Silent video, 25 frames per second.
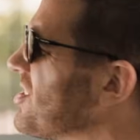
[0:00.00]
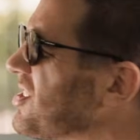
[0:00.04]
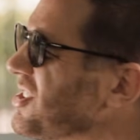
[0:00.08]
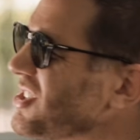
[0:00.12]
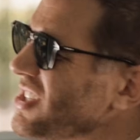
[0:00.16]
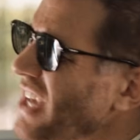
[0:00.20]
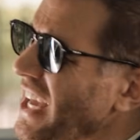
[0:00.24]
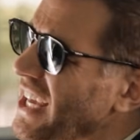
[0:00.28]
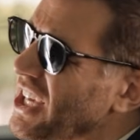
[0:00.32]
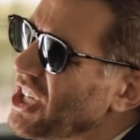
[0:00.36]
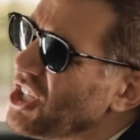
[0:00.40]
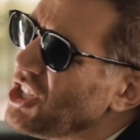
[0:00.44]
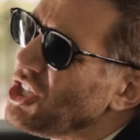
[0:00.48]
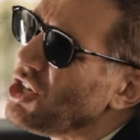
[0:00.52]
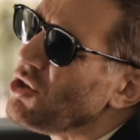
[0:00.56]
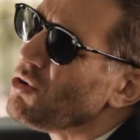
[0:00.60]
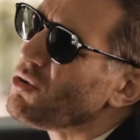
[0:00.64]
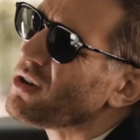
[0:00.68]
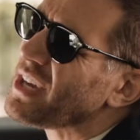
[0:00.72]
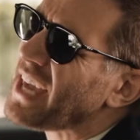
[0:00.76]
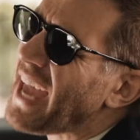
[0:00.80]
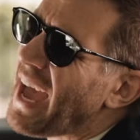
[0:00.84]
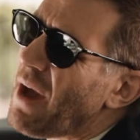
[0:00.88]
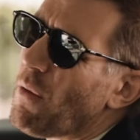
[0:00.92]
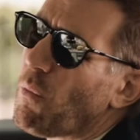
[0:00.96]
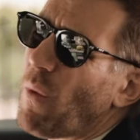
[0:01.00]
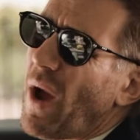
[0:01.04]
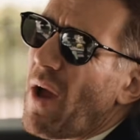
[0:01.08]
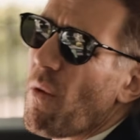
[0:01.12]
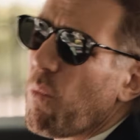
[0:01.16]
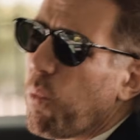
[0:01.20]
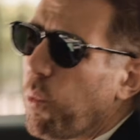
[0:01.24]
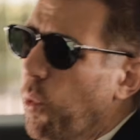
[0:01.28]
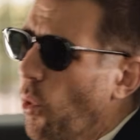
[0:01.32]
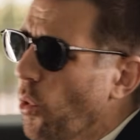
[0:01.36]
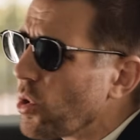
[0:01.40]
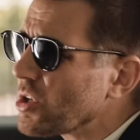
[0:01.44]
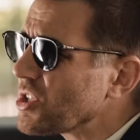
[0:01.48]
sake, you get where
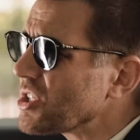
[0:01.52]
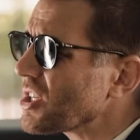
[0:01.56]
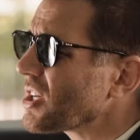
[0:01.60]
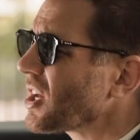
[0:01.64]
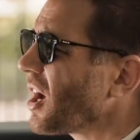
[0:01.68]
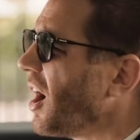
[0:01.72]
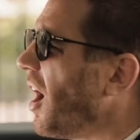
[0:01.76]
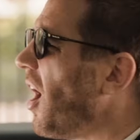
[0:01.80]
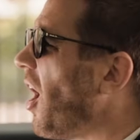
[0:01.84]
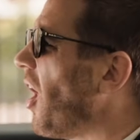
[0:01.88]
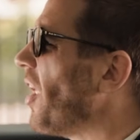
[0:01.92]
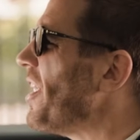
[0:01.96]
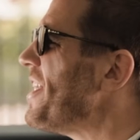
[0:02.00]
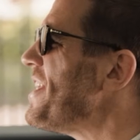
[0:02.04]
water can't.